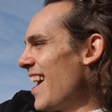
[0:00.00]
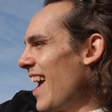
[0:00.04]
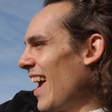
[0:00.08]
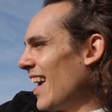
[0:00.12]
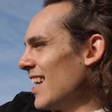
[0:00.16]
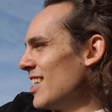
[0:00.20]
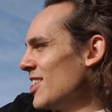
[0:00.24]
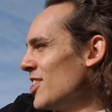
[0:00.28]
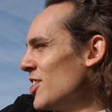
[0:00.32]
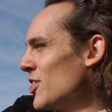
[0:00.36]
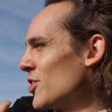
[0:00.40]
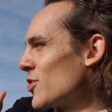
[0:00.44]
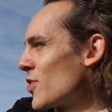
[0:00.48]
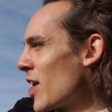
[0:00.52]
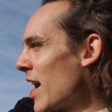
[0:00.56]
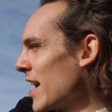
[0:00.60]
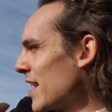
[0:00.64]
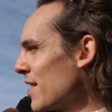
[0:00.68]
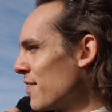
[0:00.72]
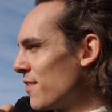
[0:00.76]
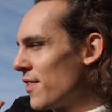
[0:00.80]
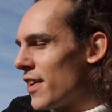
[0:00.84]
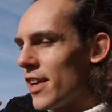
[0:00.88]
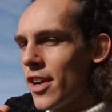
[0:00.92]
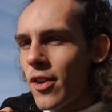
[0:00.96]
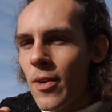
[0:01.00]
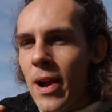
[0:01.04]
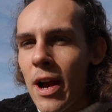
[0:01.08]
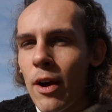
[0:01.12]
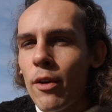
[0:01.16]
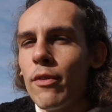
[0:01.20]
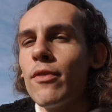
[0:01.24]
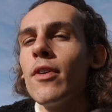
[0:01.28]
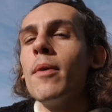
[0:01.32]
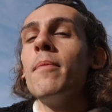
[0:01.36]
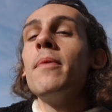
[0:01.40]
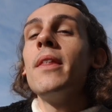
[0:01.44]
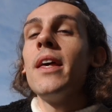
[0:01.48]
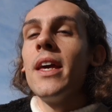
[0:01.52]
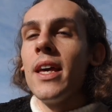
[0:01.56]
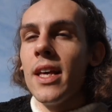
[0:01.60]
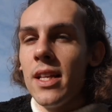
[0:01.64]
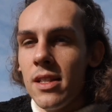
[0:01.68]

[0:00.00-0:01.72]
And she's trying to figure out from the